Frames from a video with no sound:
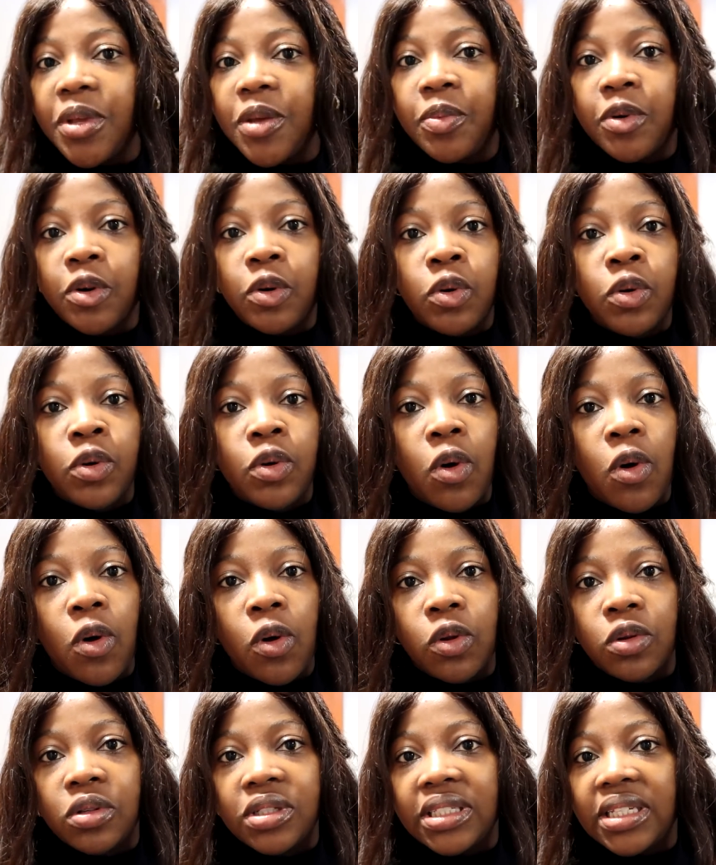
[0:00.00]
People could
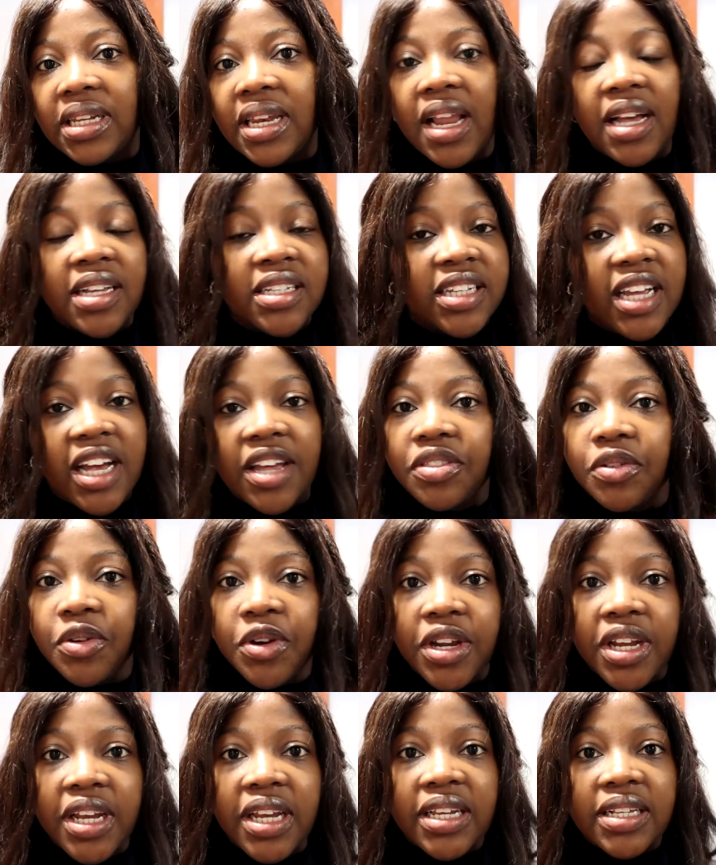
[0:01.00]
hold large
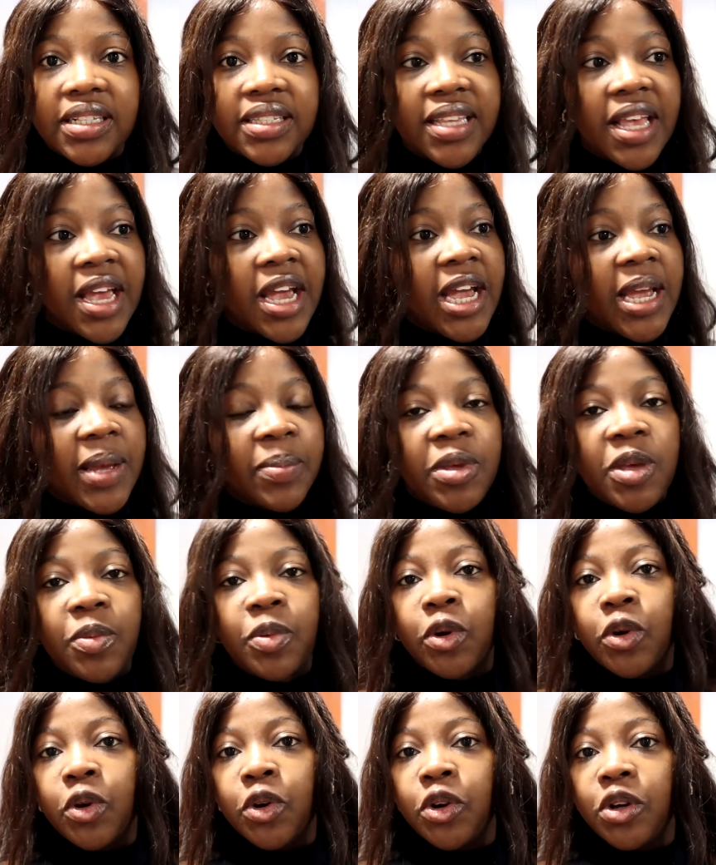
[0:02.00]
gatherings,
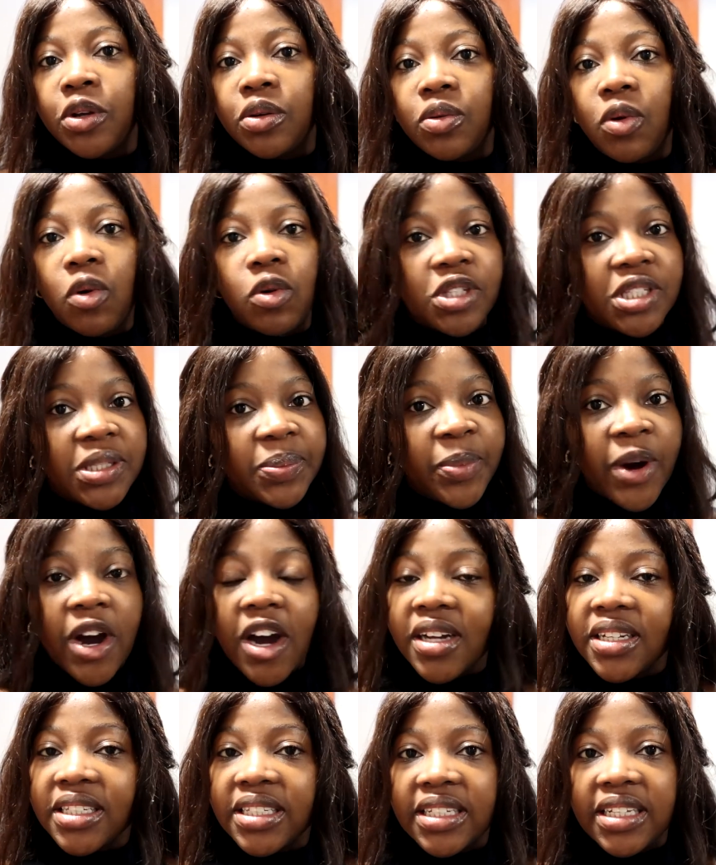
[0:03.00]
people could host
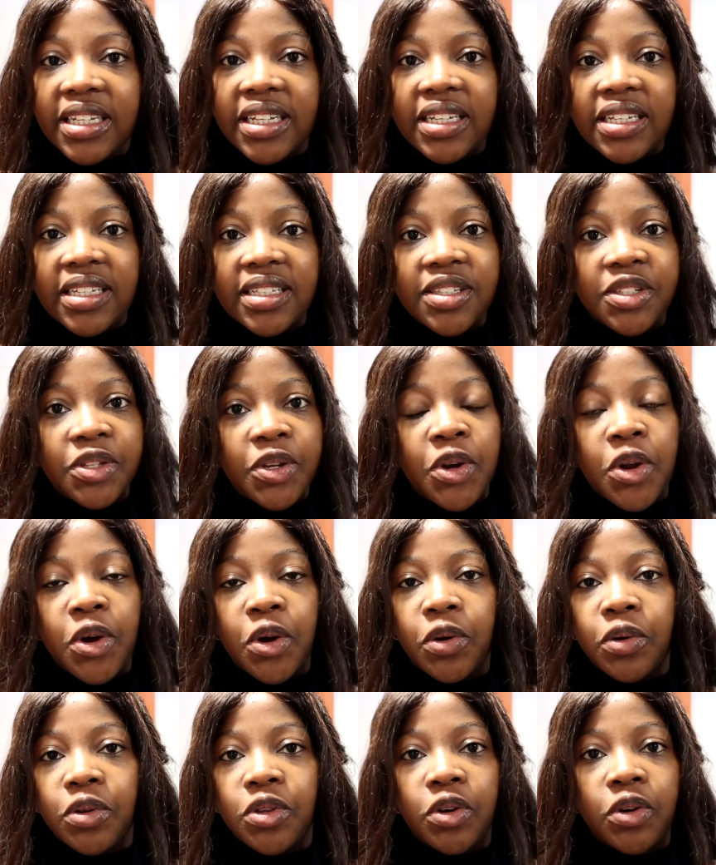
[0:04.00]
parties, you
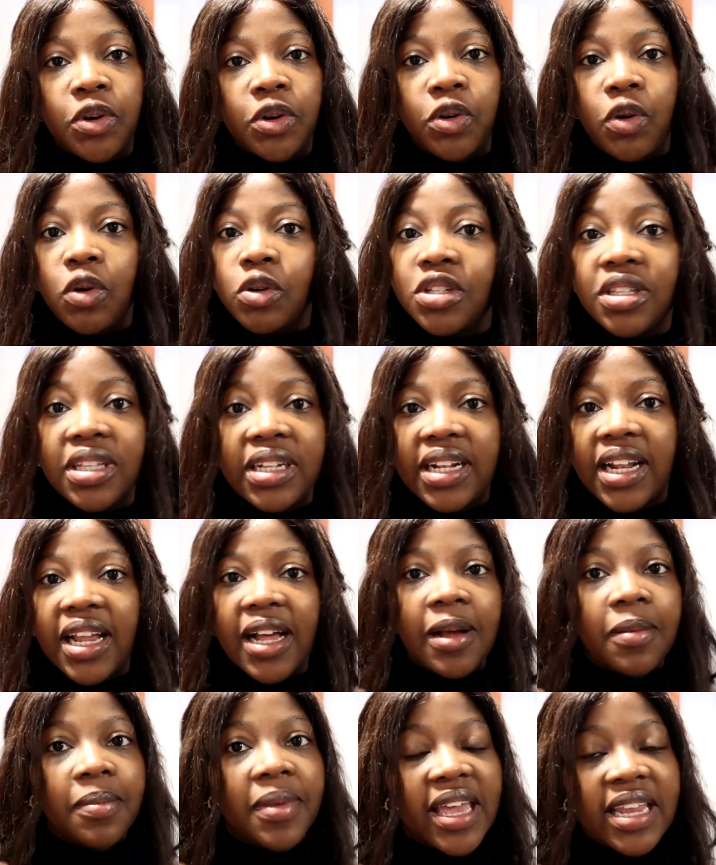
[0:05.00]
know, you could go to the
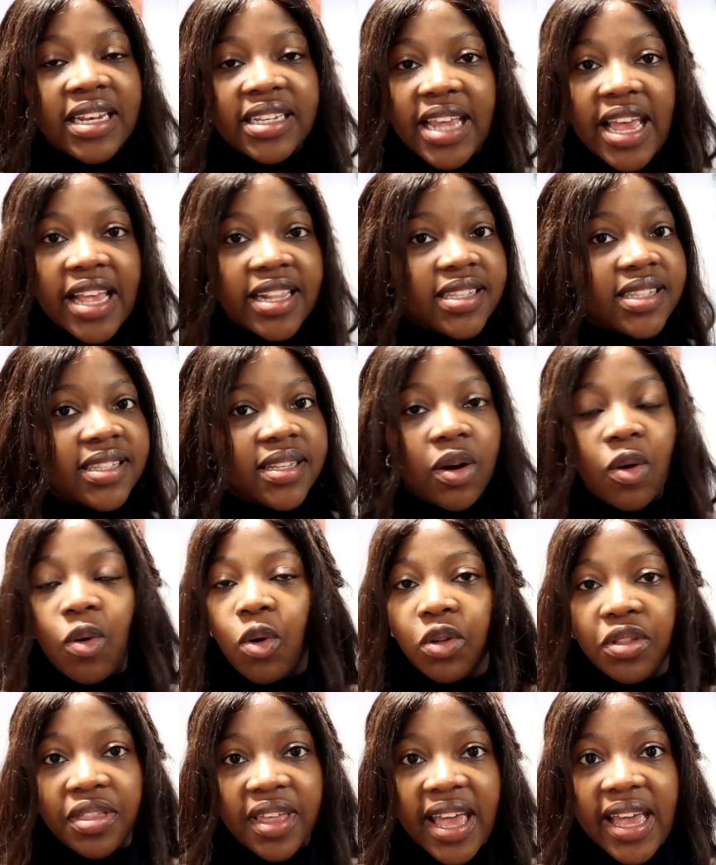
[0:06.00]
club and dance,
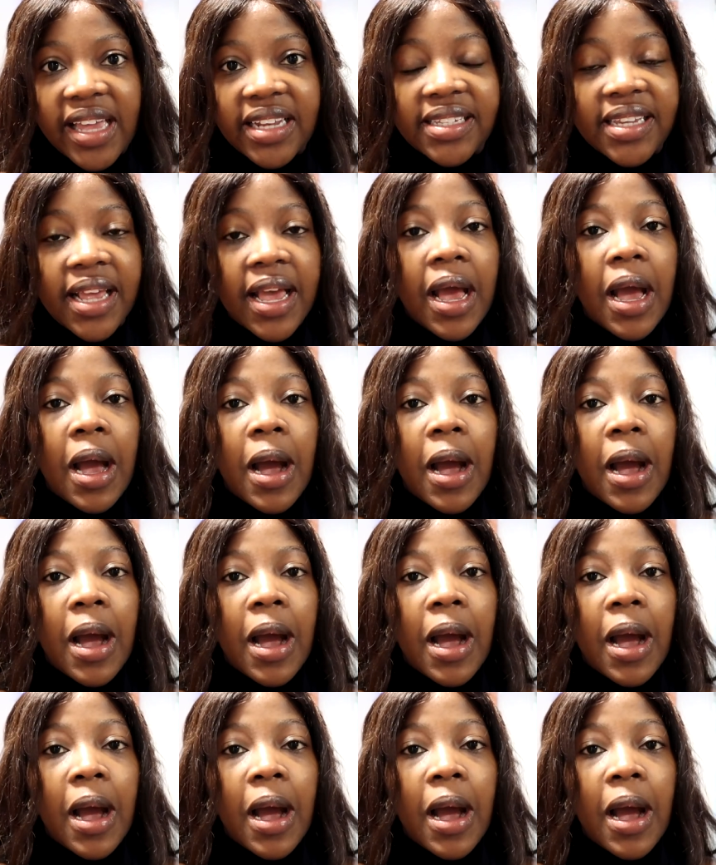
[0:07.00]
all that.